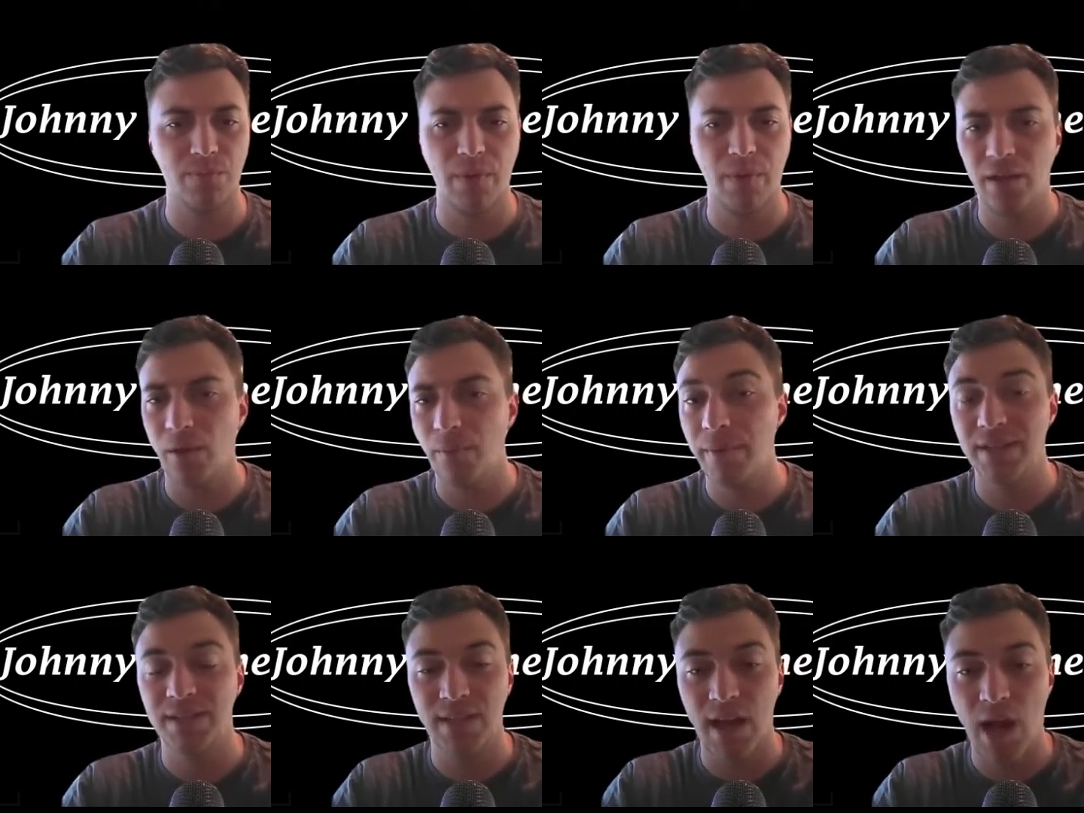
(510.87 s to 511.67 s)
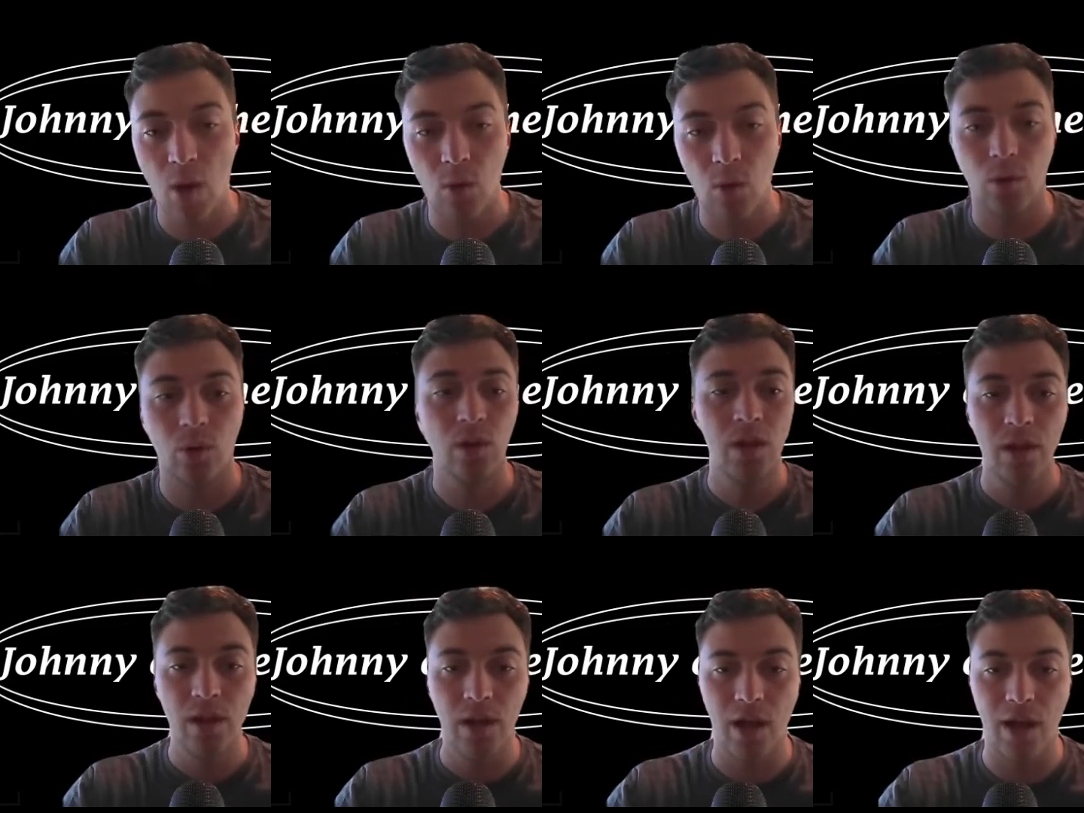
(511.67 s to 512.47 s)
Michael McDowell
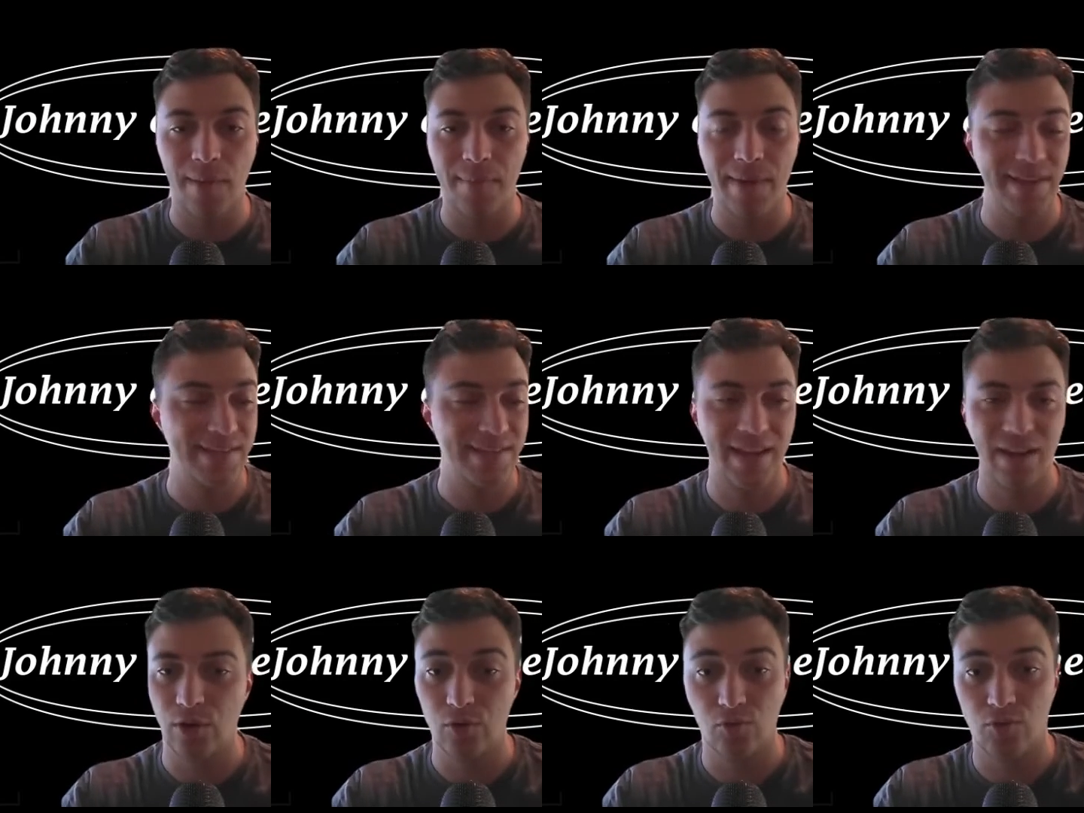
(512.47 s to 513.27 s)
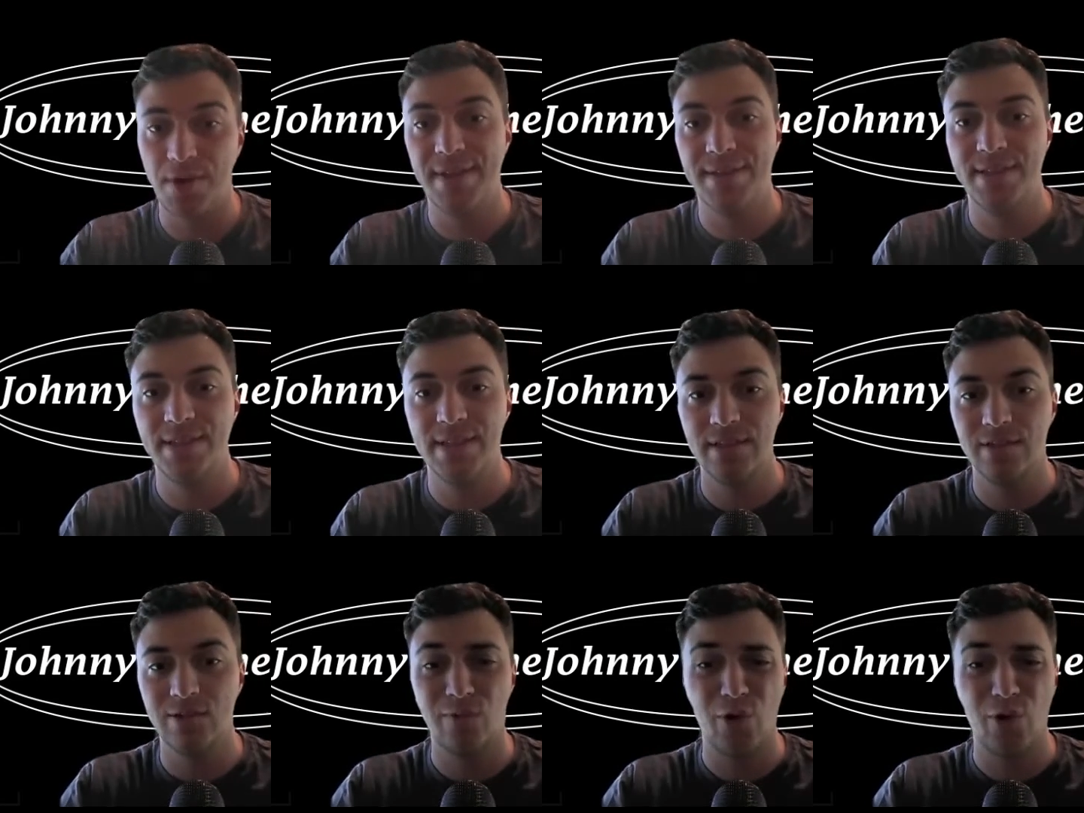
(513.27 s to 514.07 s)
has had a great season
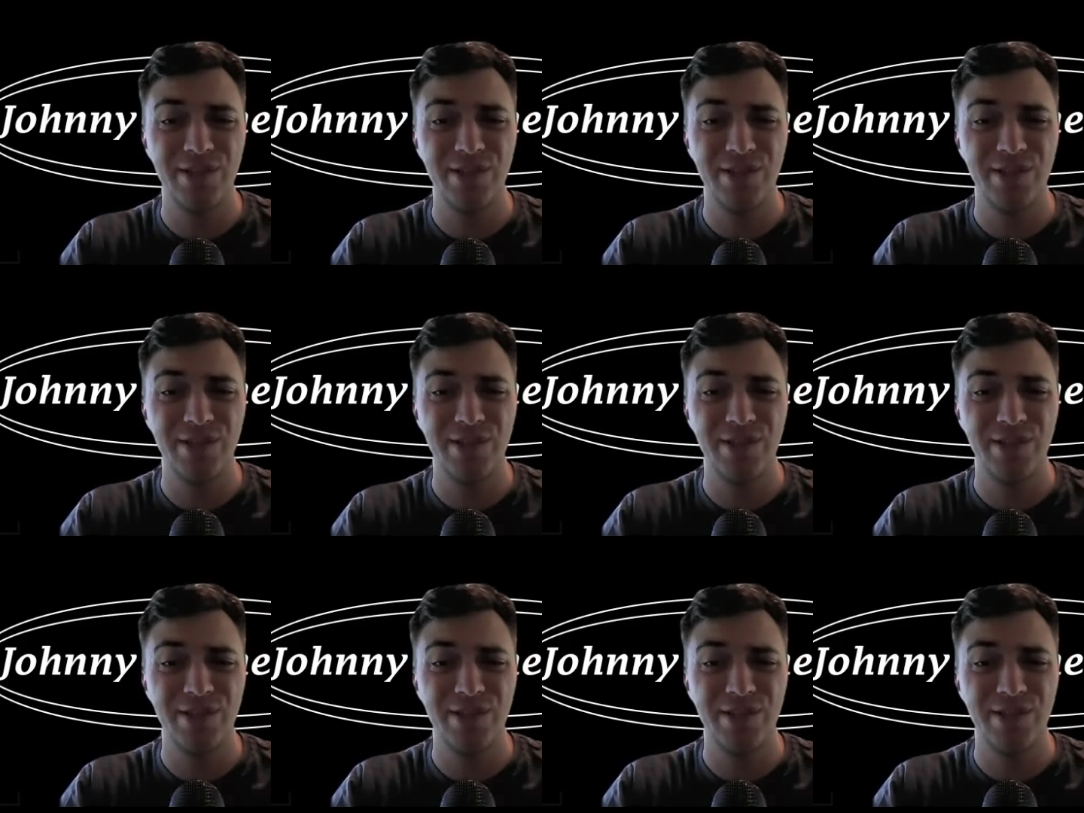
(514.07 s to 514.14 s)
so far.